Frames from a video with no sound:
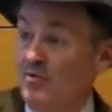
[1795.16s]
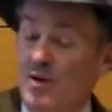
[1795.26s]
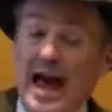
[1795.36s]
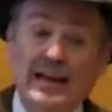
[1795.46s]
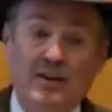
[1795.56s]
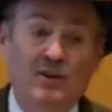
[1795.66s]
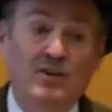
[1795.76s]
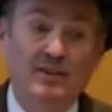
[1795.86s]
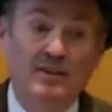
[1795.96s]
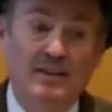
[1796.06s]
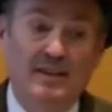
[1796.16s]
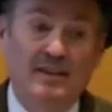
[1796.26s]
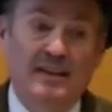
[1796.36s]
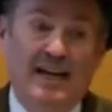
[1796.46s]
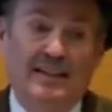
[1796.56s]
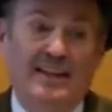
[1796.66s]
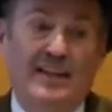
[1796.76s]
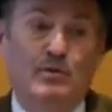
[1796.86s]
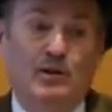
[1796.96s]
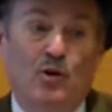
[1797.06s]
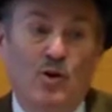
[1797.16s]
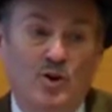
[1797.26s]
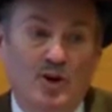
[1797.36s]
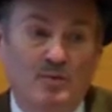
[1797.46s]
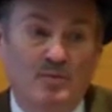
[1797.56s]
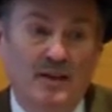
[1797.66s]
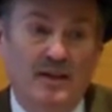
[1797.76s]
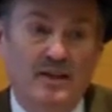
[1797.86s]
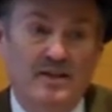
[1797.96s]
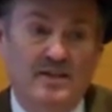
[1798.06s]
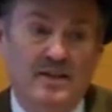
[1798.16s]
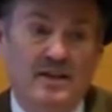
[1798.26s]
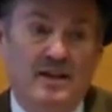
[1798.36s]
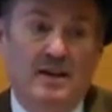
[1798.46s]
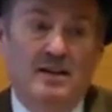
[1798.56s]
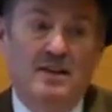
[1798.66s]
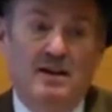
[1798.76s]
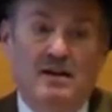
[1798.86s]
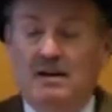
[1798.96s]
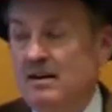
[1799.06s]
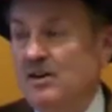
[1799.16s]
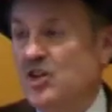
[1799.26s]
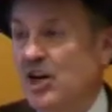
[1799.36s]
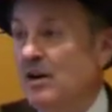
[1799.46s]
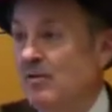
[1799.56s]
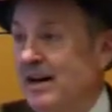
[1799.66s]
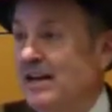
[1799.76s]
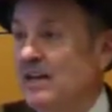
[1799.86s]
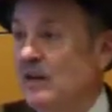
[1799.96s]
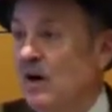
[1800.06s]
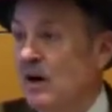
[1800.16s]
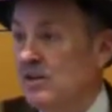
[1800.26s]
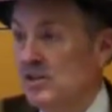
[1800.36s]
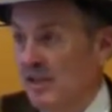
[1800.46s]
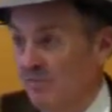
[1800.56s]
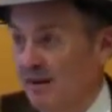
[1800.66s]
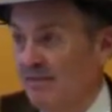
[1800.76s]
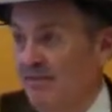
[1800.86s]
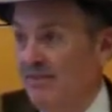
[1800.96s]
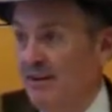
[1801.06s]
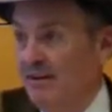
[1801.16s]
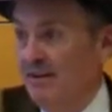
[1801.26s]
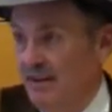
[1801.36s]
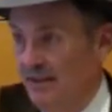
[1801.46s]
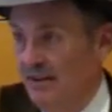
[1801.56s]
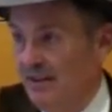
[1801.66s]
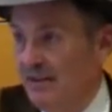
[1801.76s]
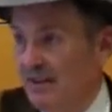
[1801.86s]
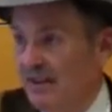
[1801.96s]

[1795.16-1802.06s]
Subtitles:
radical. They're not dealing with long-term things. They're generated largely by very